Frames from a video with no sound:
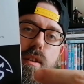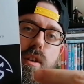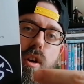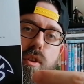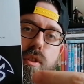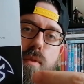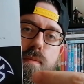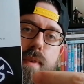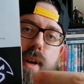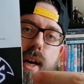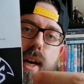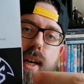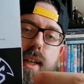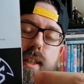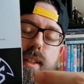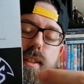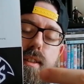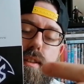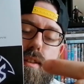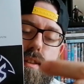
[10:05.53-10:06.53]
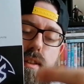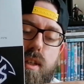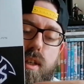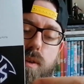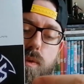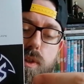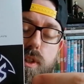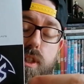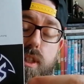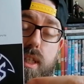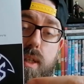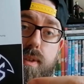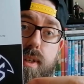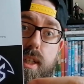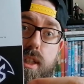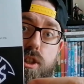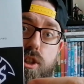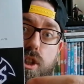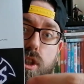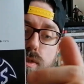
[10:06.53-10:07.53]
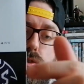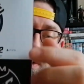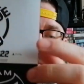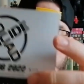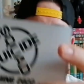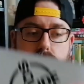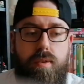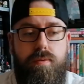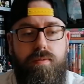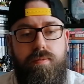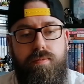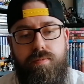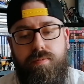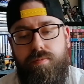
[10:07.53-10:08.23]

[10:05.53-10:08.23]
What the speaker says: Gotham Knights, which is out next year as well.